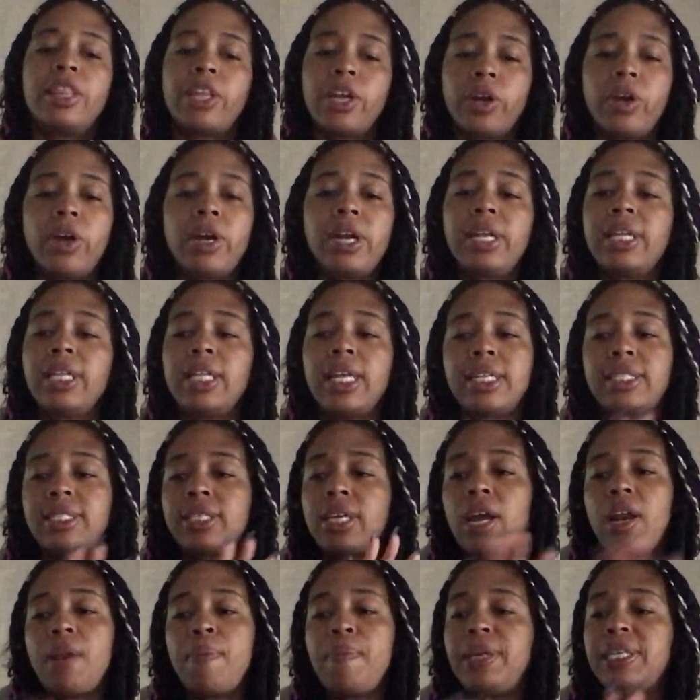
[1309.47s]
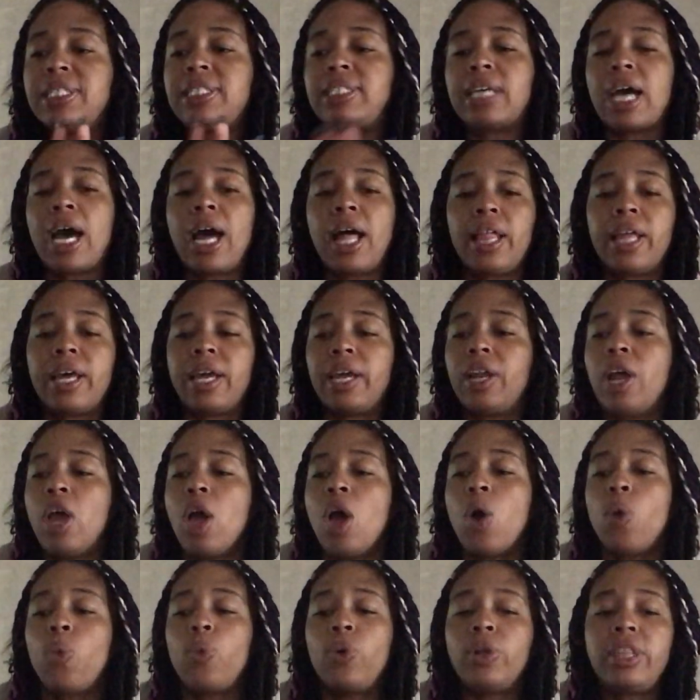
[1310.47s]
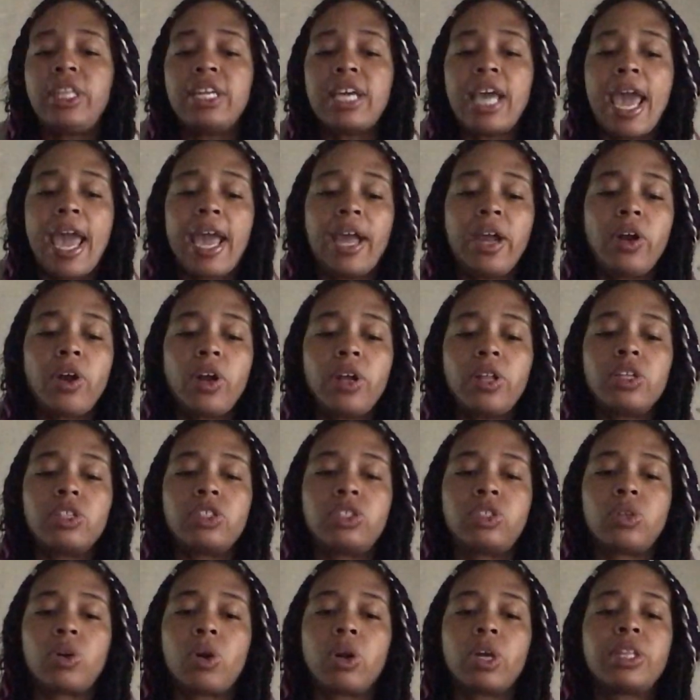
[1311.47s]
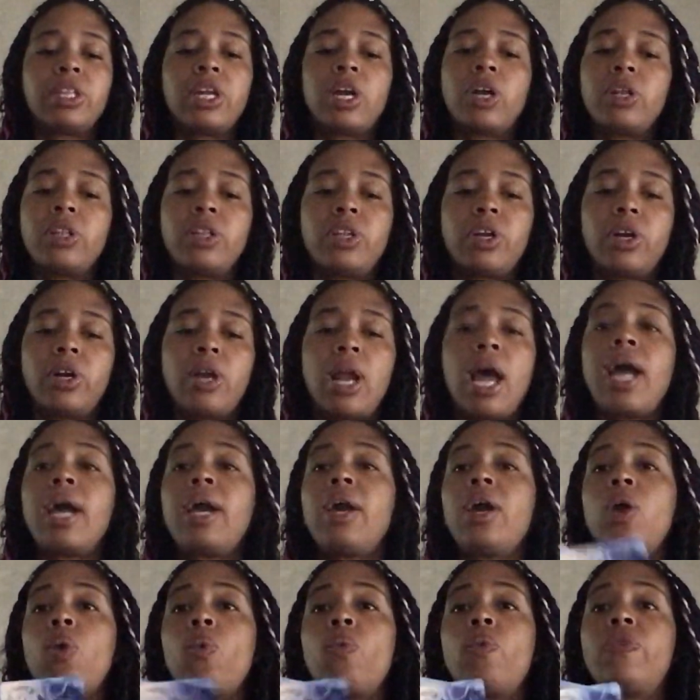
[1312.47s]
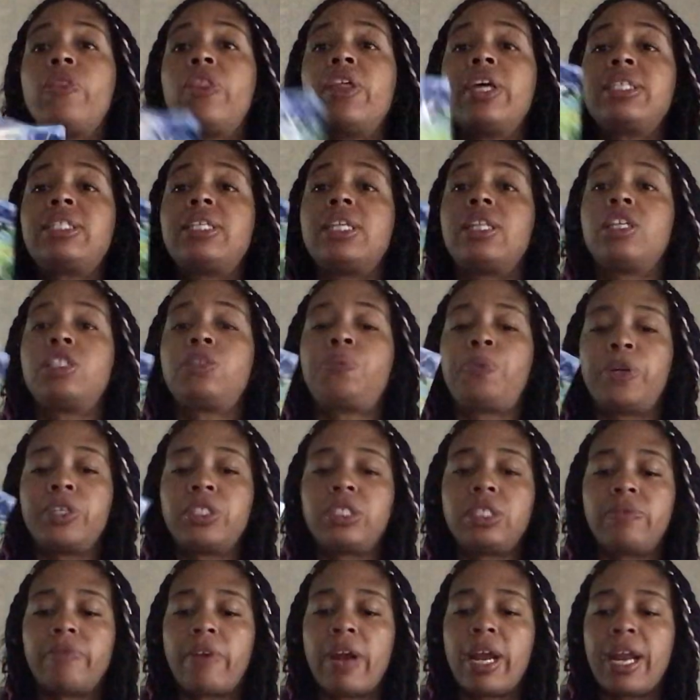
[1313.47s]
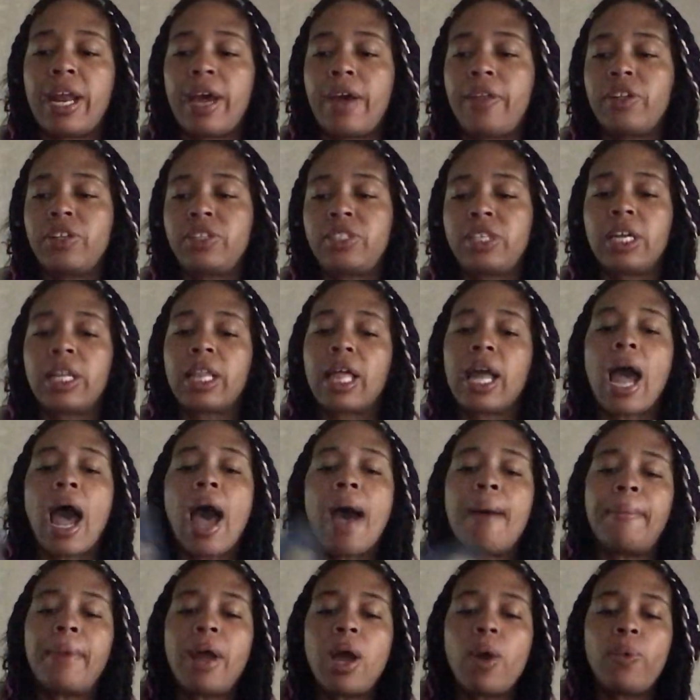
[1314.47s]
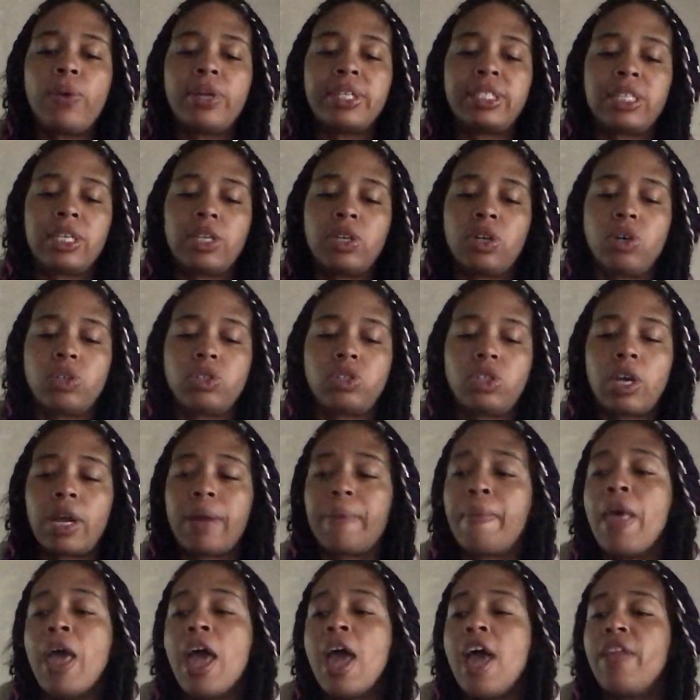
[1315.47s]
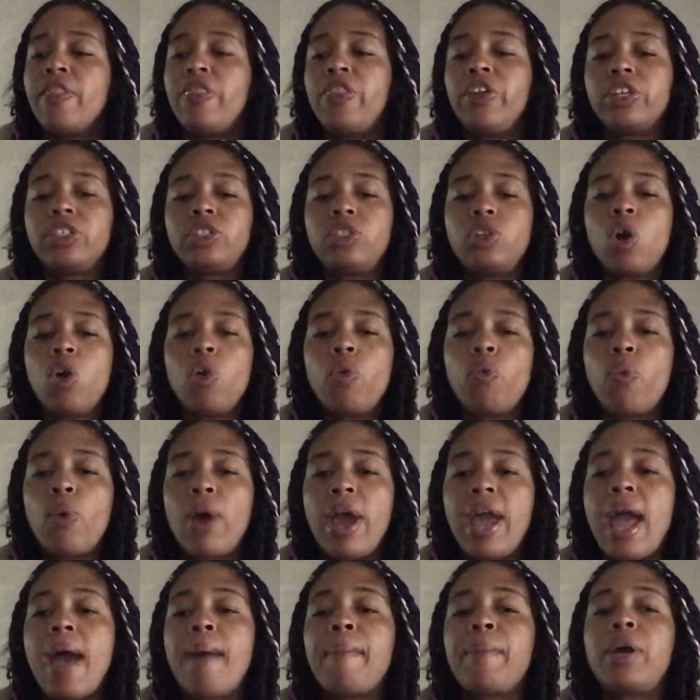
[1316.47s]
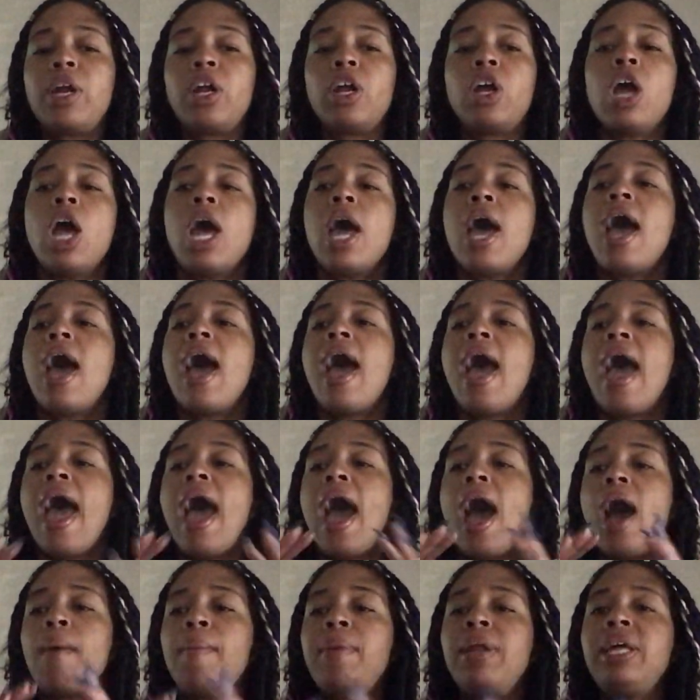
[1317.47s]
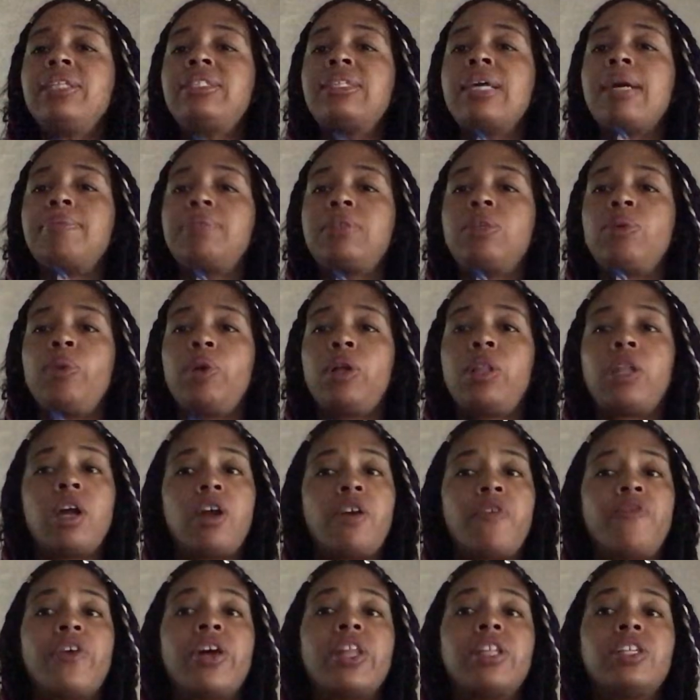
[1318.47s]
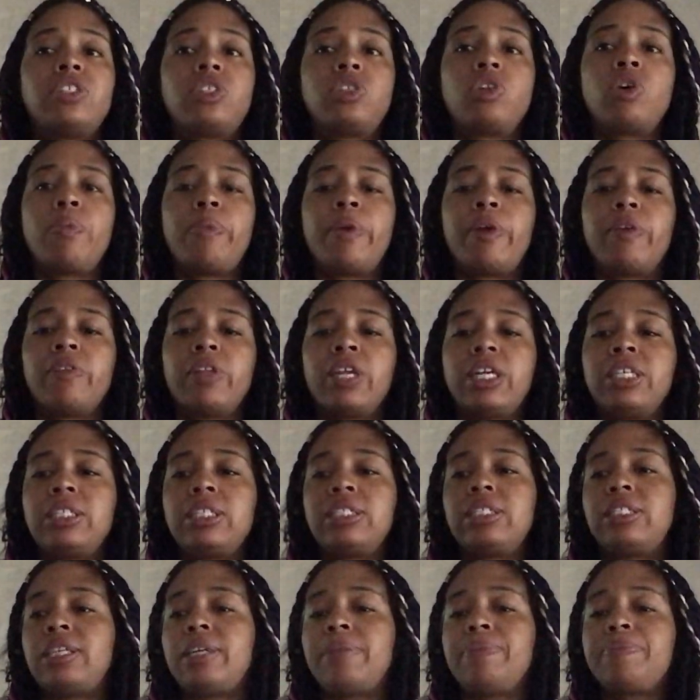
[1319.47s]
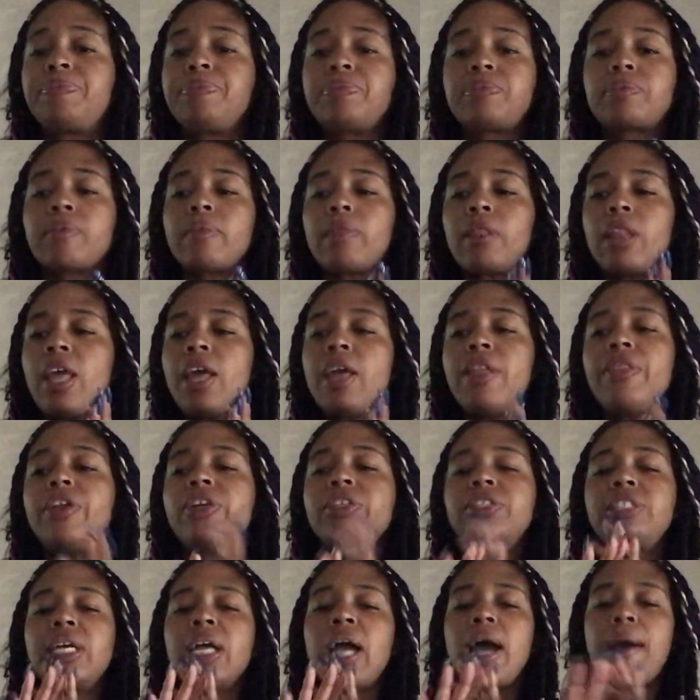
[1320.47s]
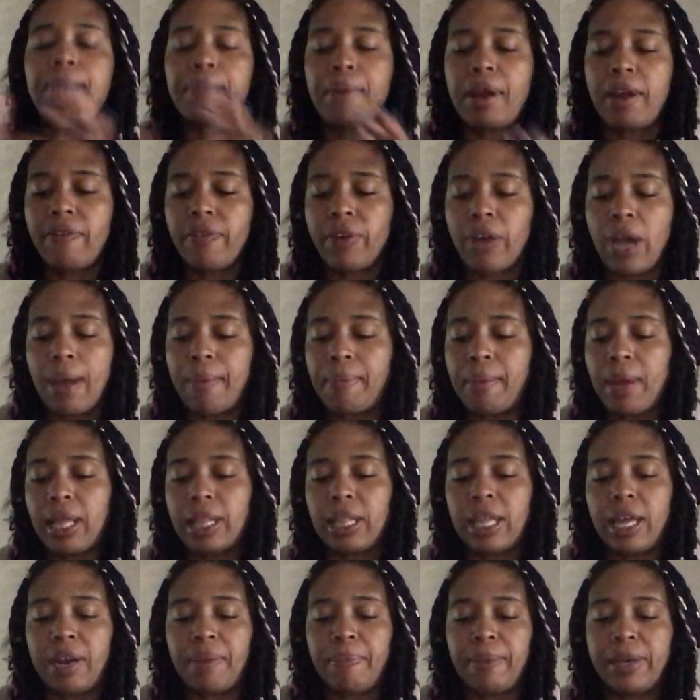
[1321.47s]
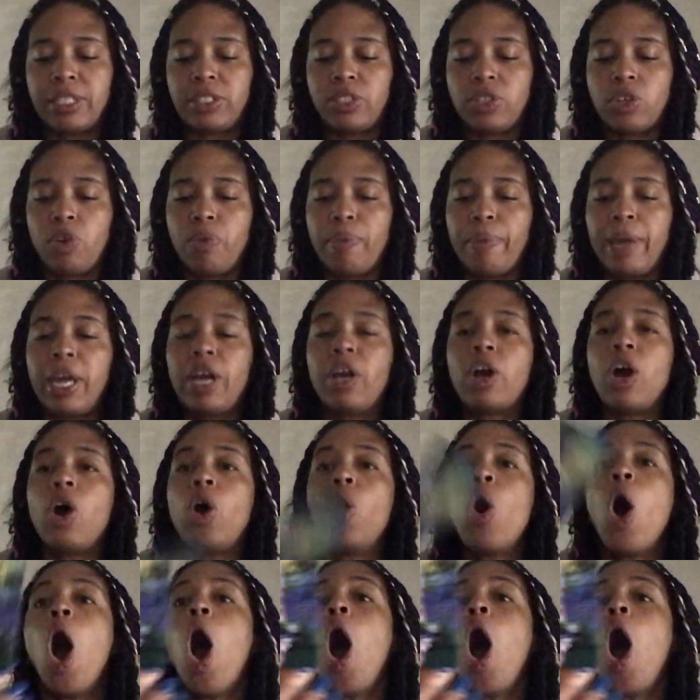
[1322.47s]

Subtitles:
it's going to be solid. With the anchor and the stork, they're not going to, listen, this person right now, they're saying, like, I'm not wasting no time. There's no way I'm going to, how many times did we clarify the soulmate relationship? They're saying, I'm not letting my soulmate go.